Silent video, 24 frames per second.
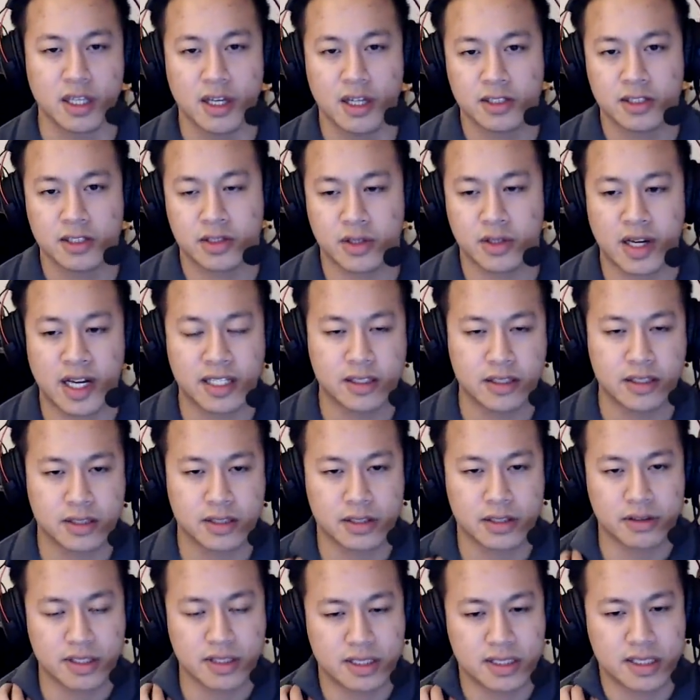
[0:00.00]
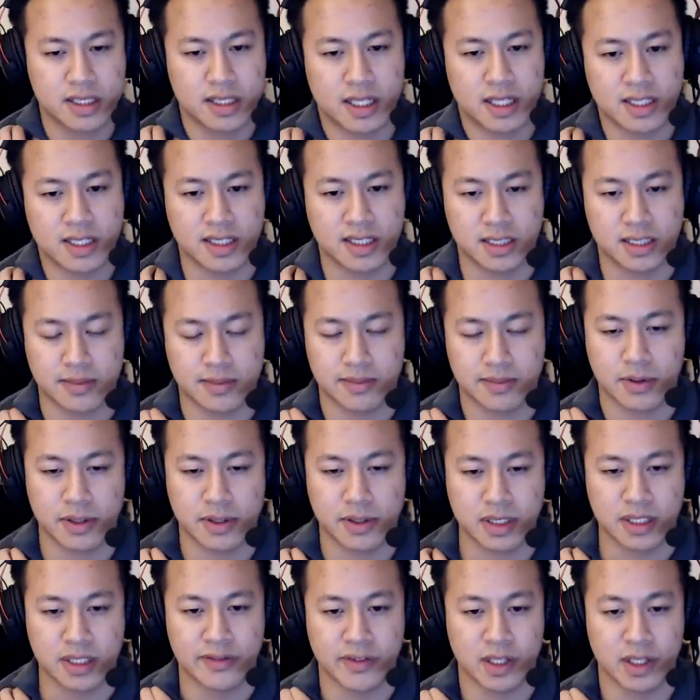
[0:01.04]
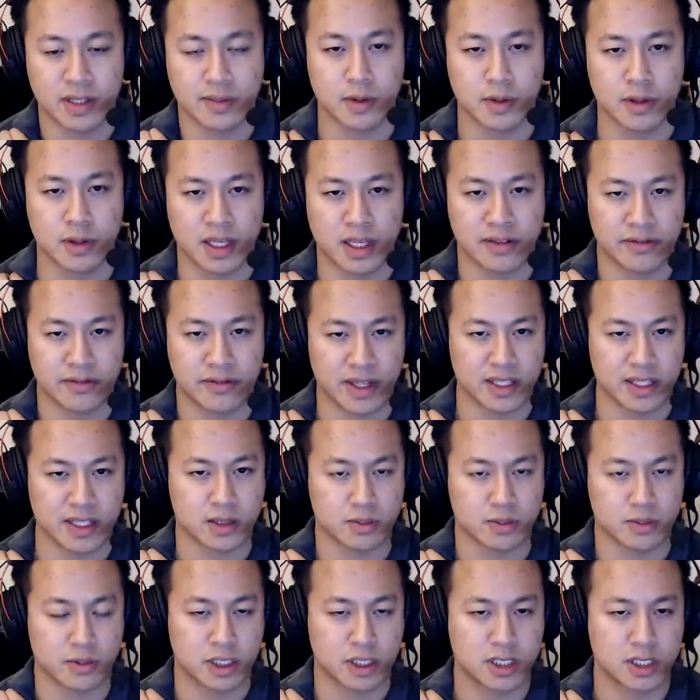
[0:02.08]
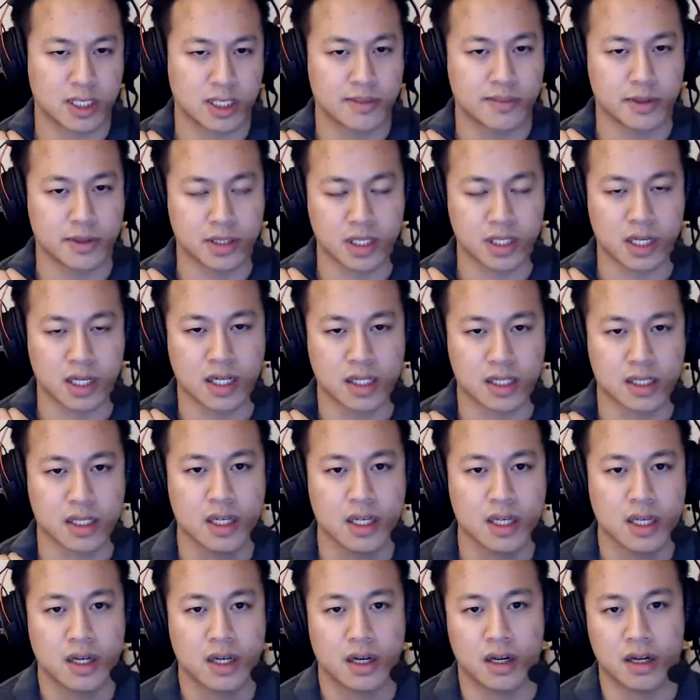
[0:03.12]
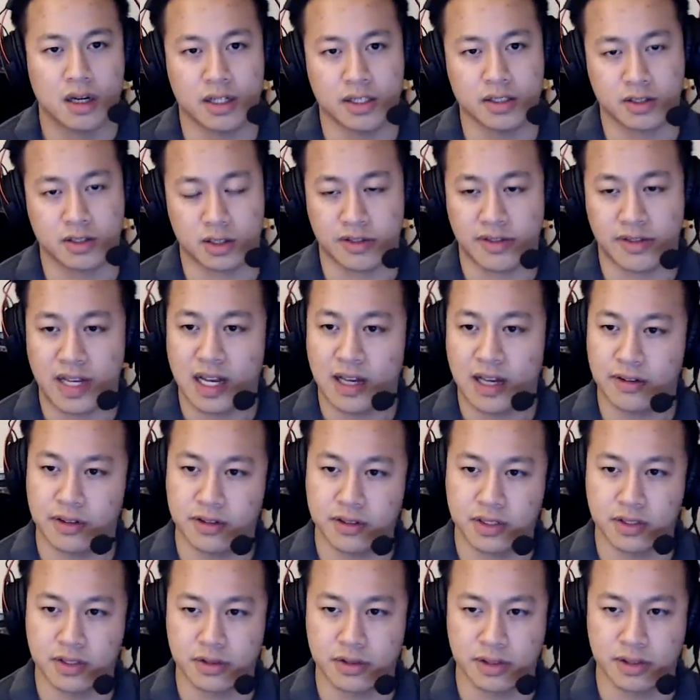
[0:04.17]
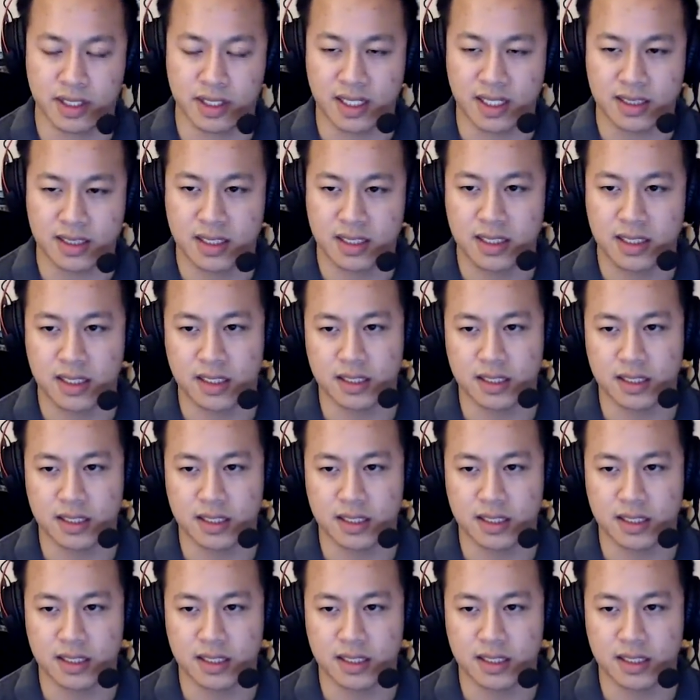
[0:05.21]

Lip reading: So I could totally see us at some point giving a more advanced workshop or talk on sort of how those two are connected.